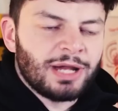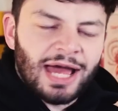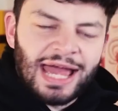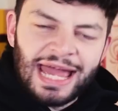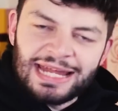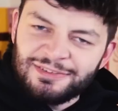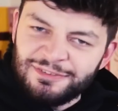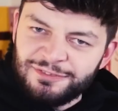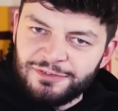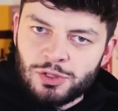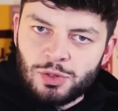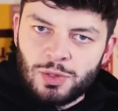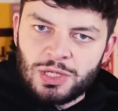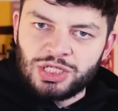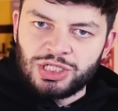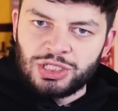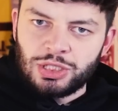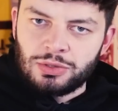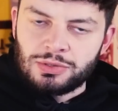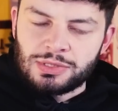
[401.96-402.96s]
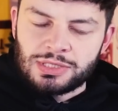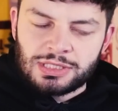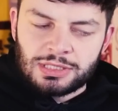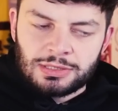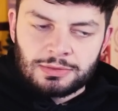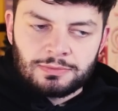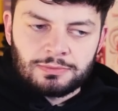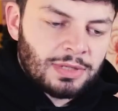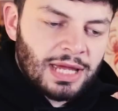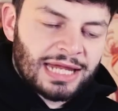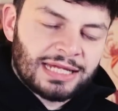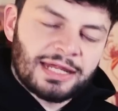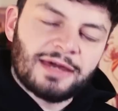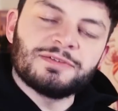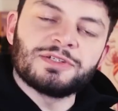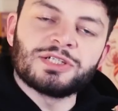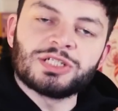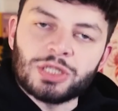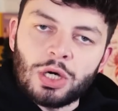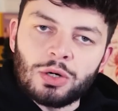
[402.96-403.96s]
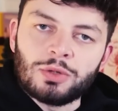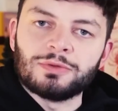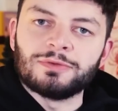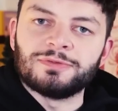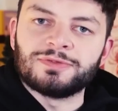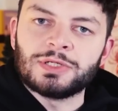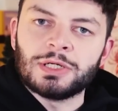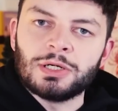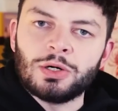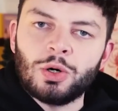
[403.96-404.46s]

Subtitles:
I had a few issues and I've solved